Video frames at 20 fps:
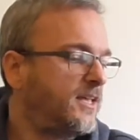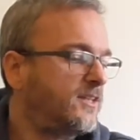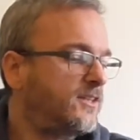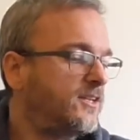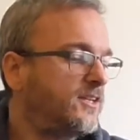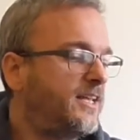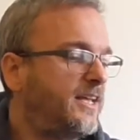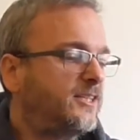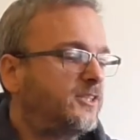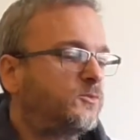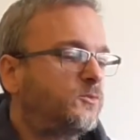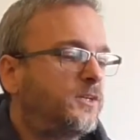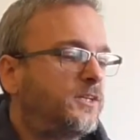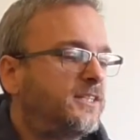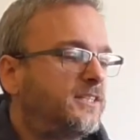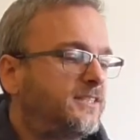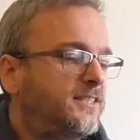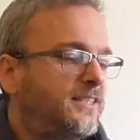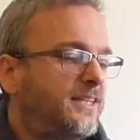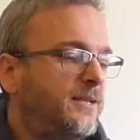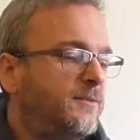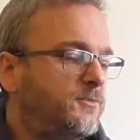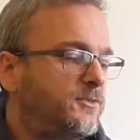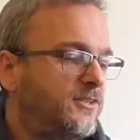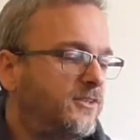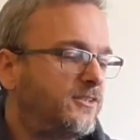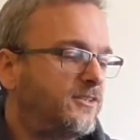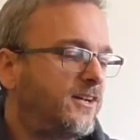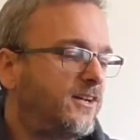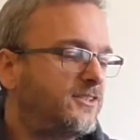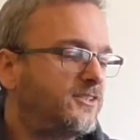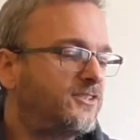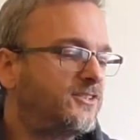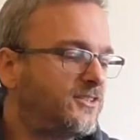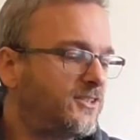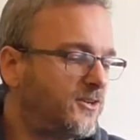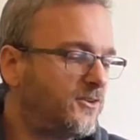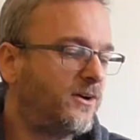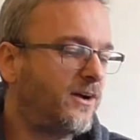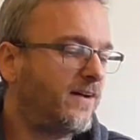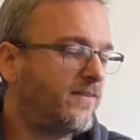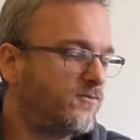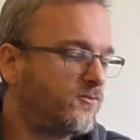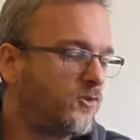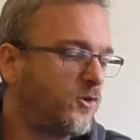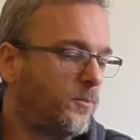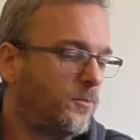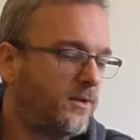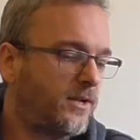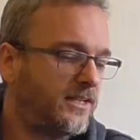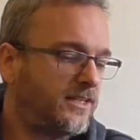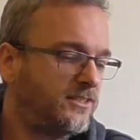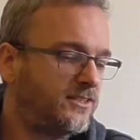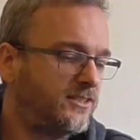The next one is a game series I still have not played